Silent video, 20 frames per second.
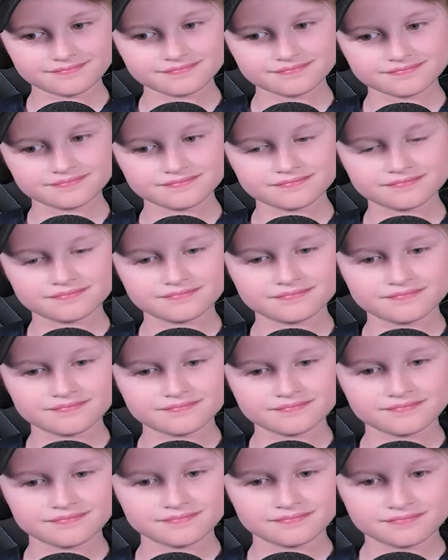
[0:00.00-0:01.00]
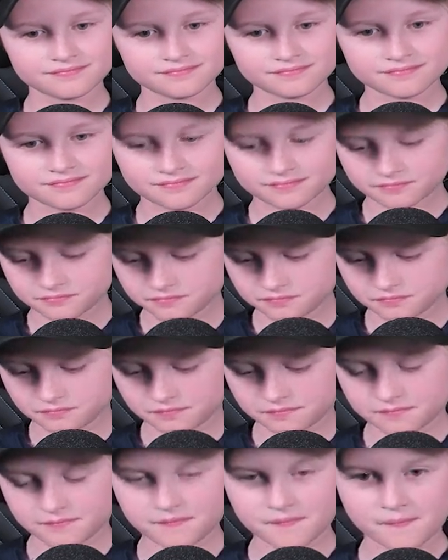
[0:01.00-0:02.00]

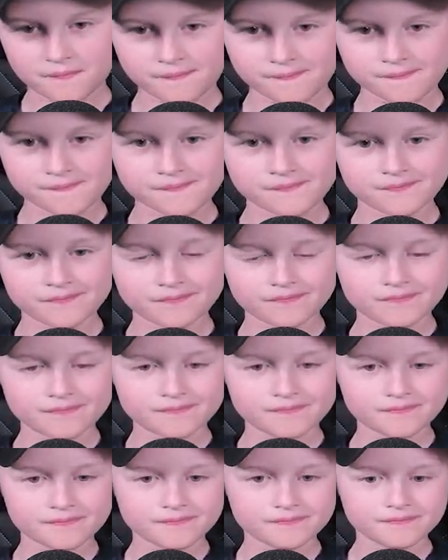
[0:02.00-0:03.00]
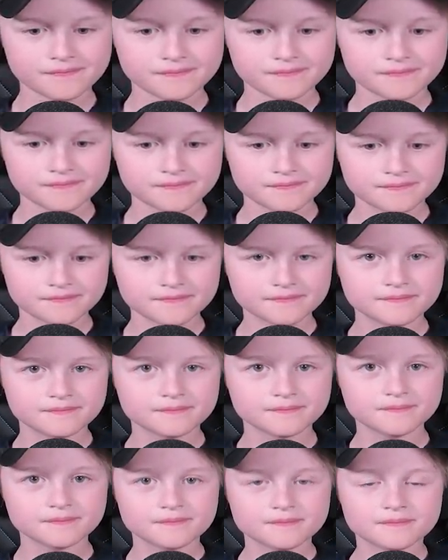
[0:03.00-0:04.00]

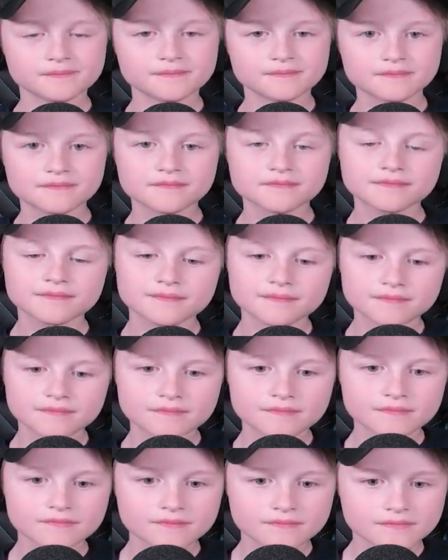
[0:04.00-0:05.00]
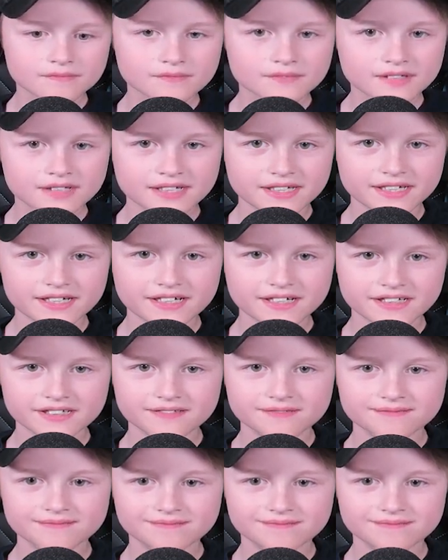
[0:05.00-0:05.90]
(not speaking)